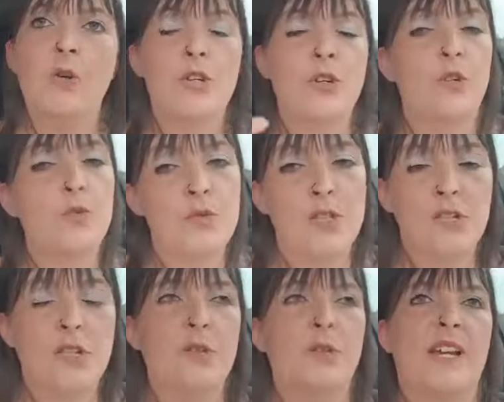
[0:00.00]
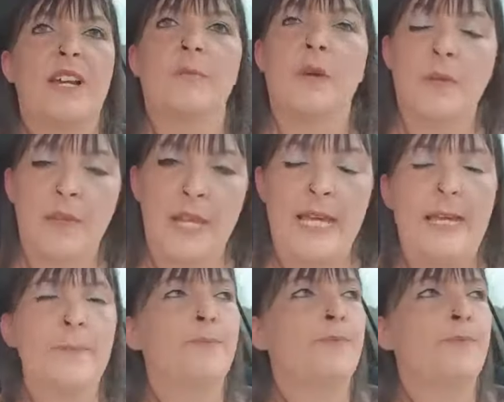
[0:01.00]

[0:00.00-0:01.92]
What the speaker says: Or you can also do like a monthly.